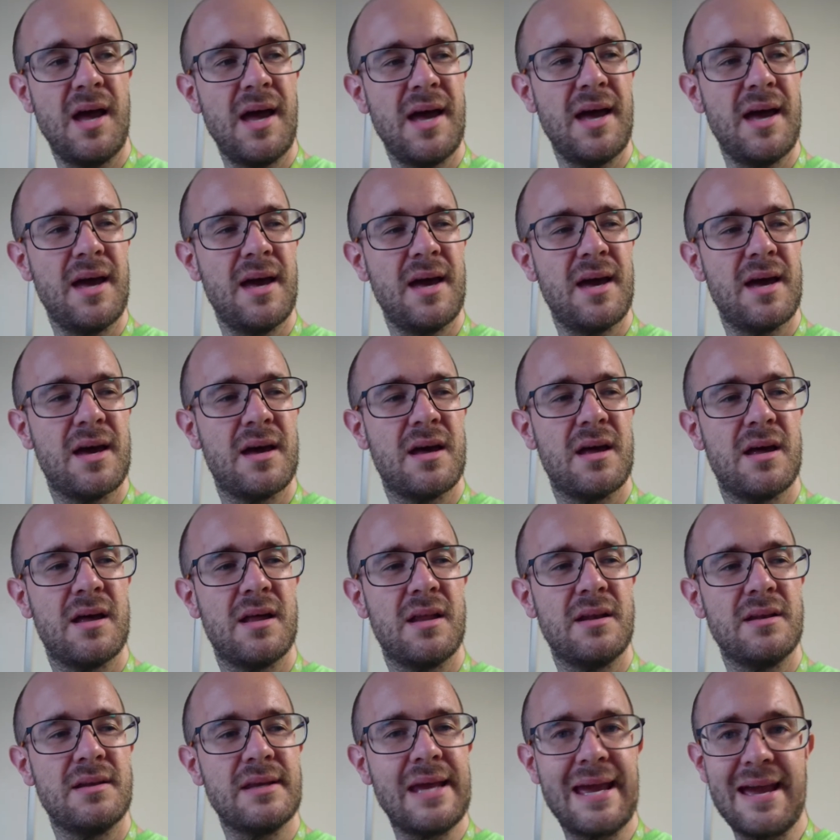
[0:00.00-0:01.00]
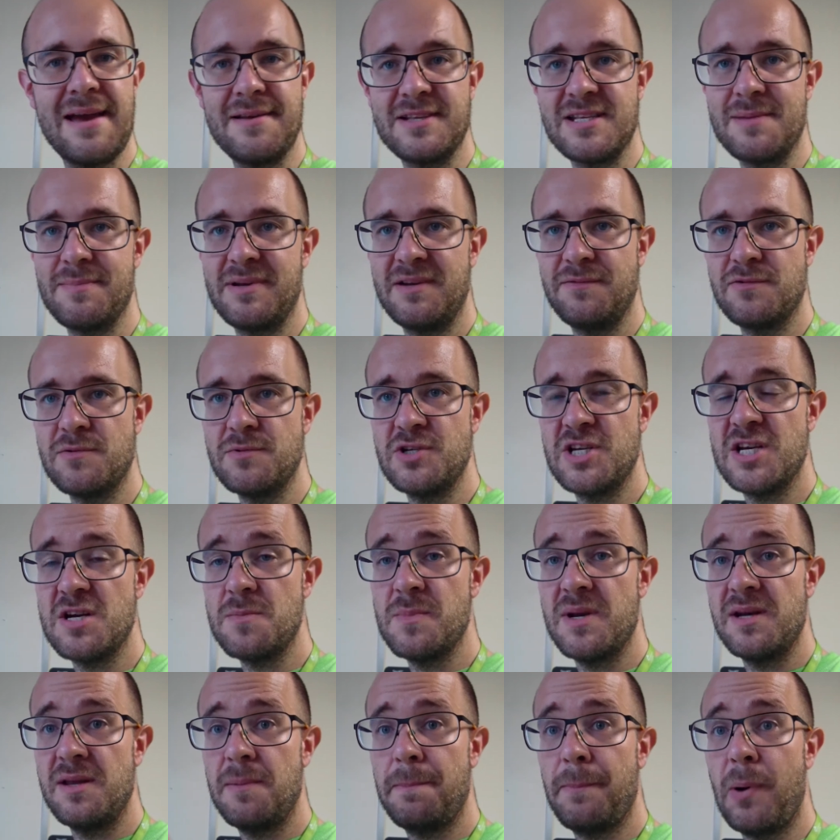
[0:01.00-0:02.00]
And somebody from
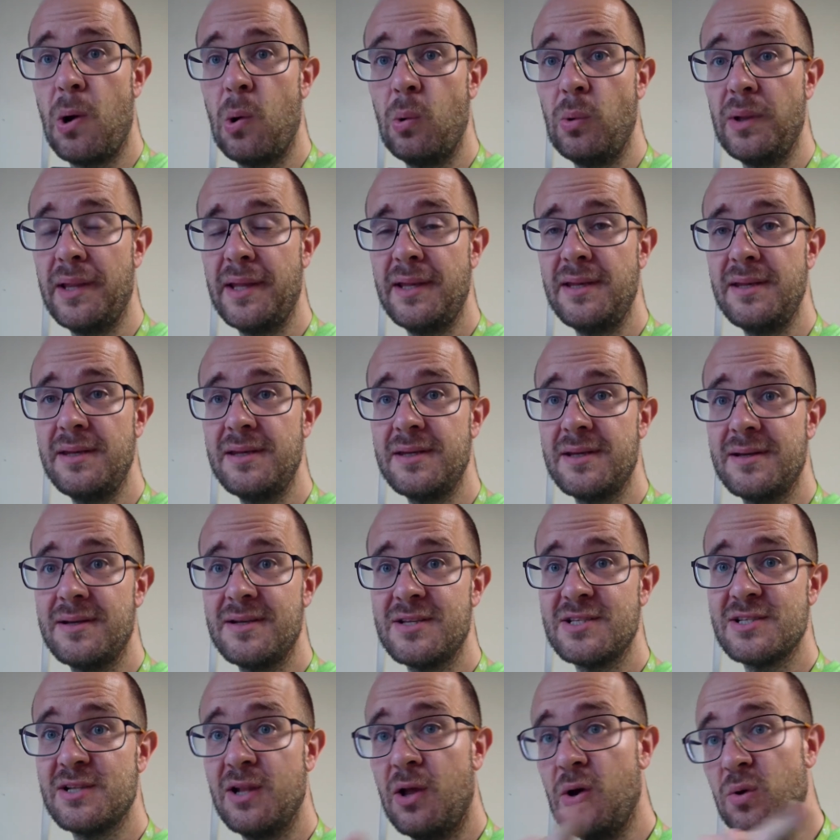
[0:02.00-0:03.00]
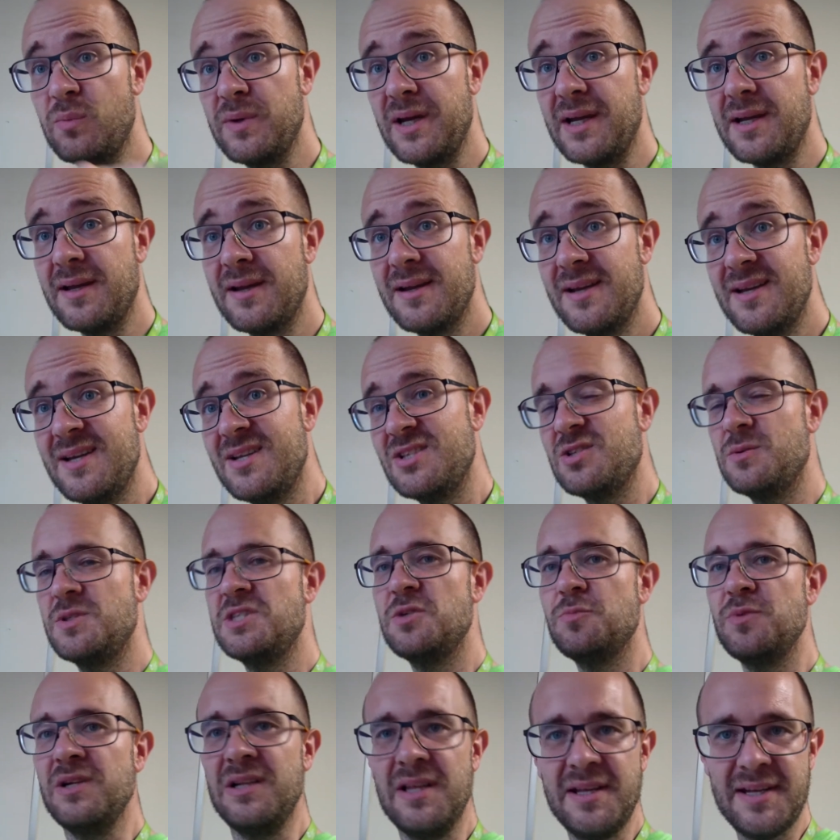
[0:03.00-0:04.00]
Germany, Poland, Slovak. So
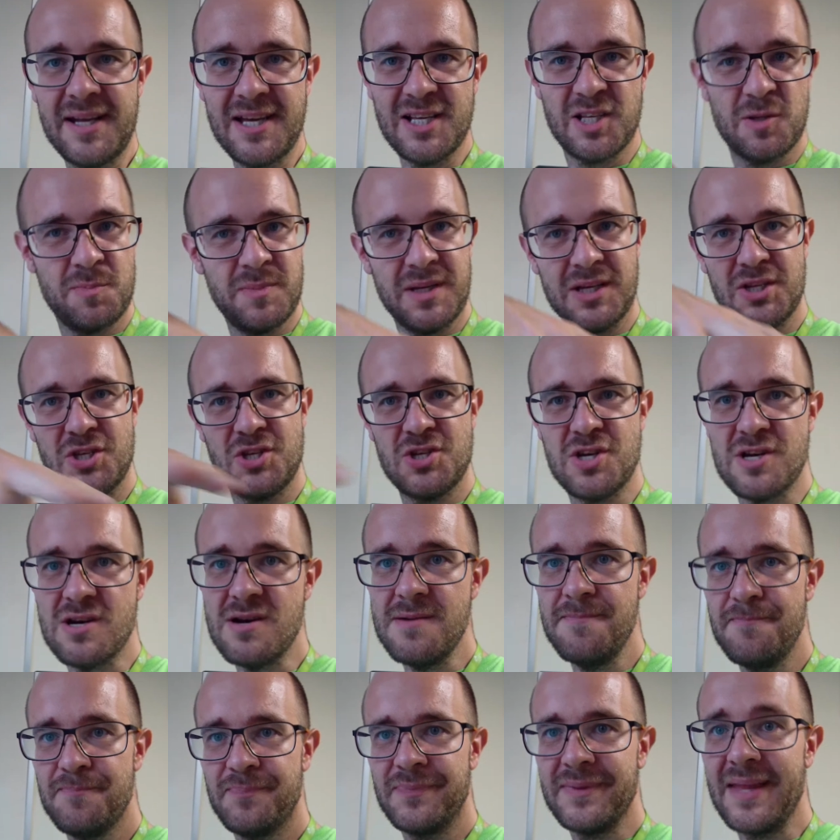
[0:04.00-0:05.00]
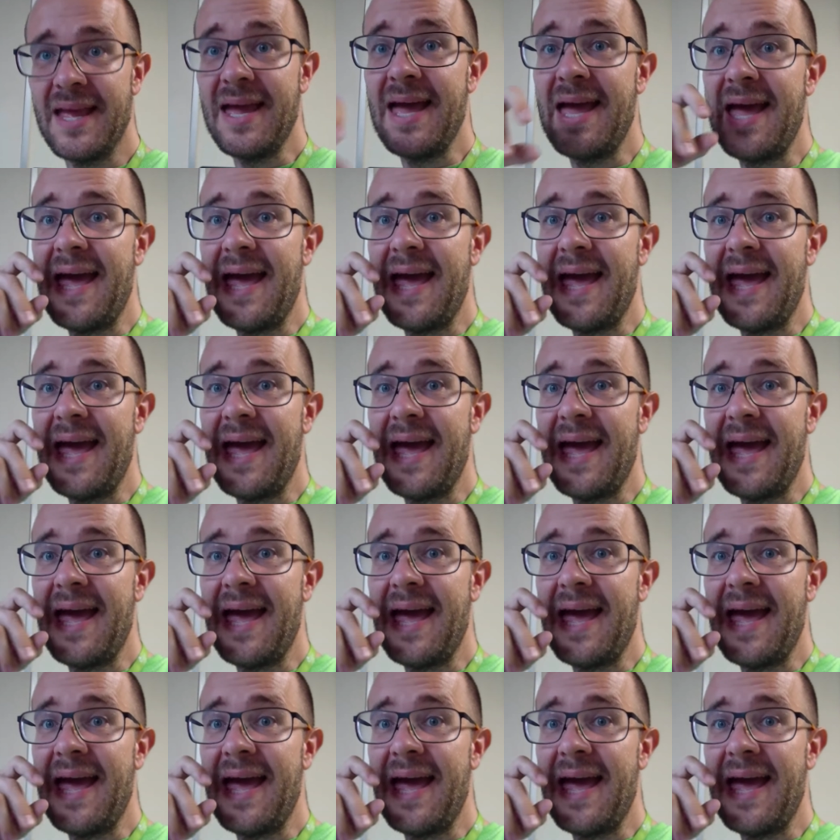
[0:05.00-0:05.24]
it's a really nice mixture.